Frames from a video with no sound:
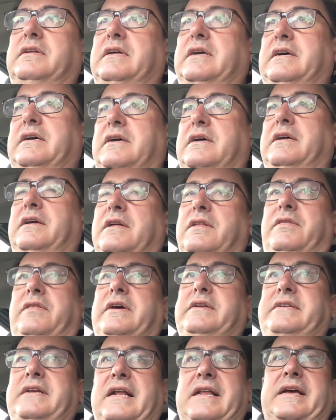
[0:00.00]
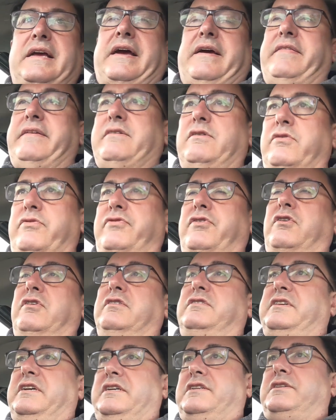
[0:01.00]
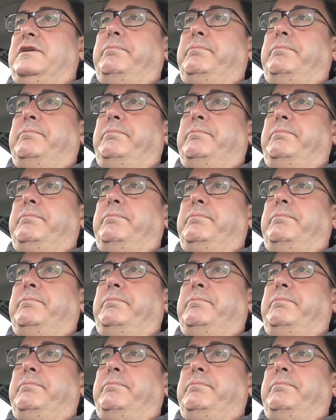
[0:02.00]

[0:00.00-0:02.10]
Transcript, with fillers: uh, they delegate their authority